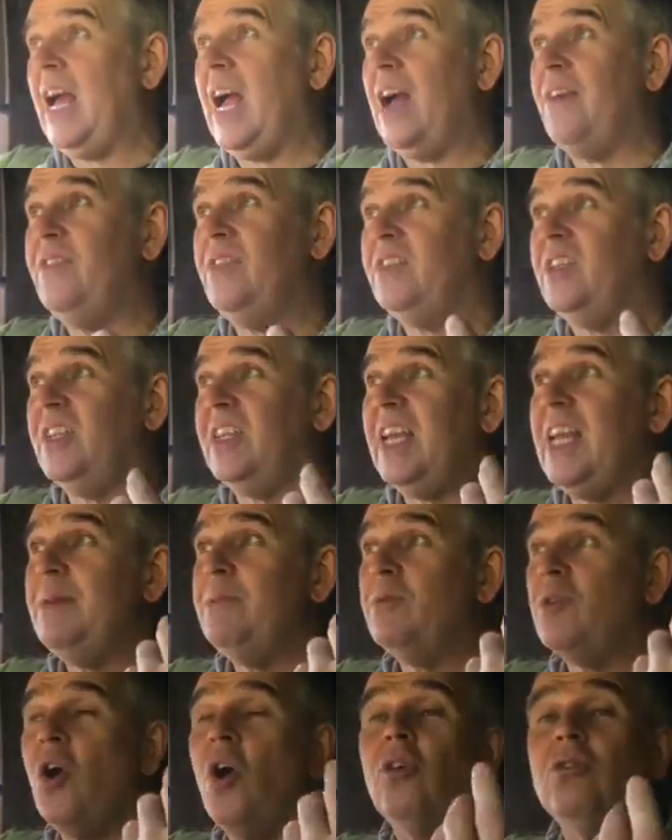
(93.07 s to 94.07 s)
having to
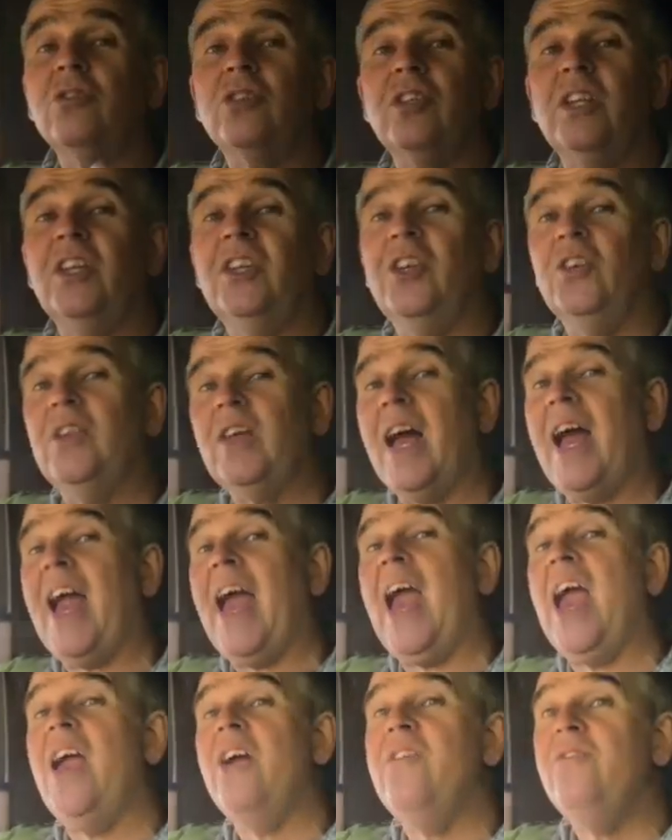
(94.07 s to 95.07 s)
keep constantly do that
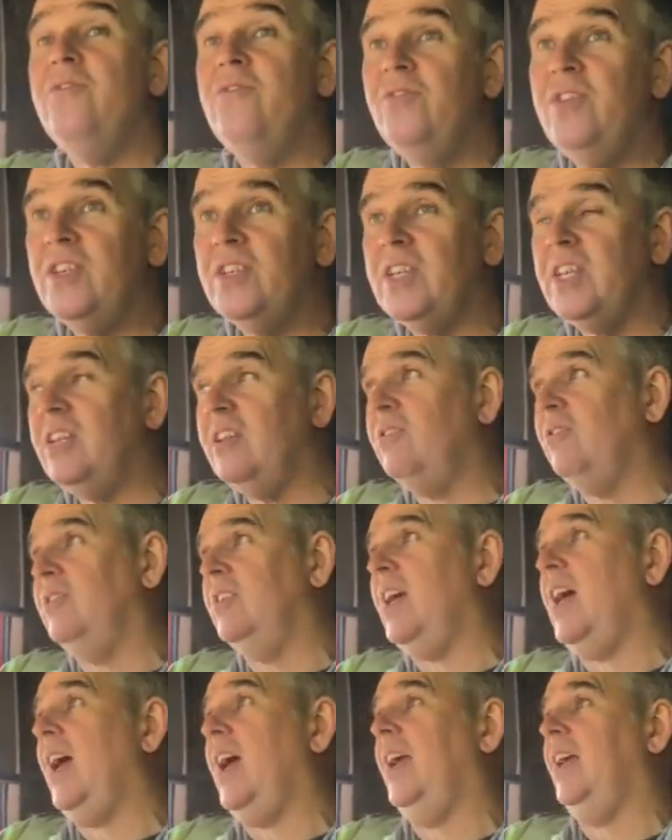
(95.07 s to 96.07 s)
every single
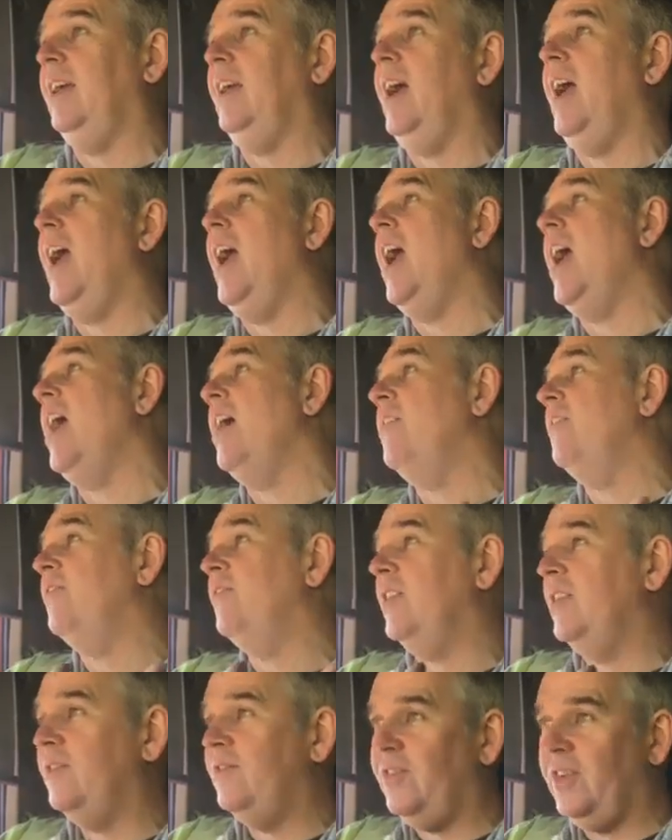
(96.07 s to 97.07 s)
day,
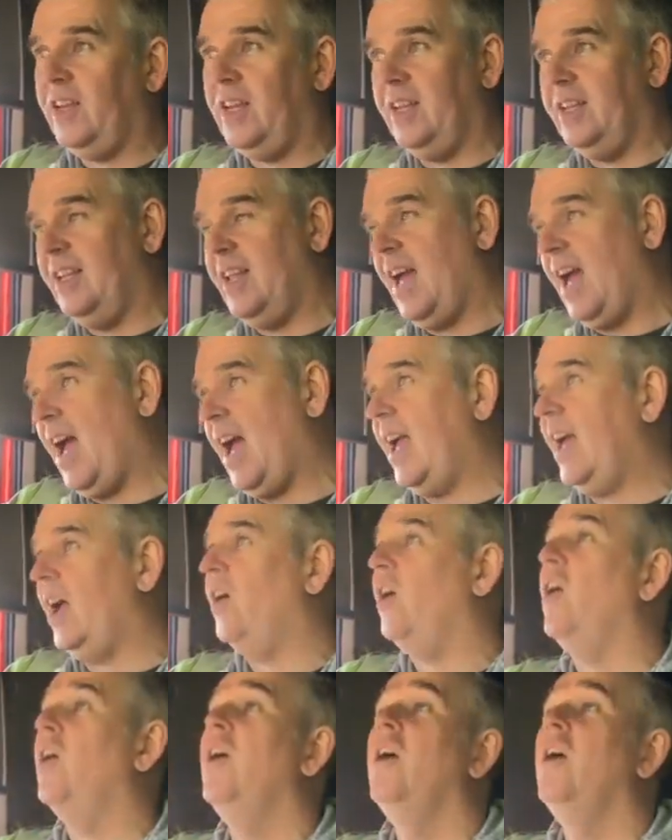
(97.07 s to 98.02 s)
every frigging day,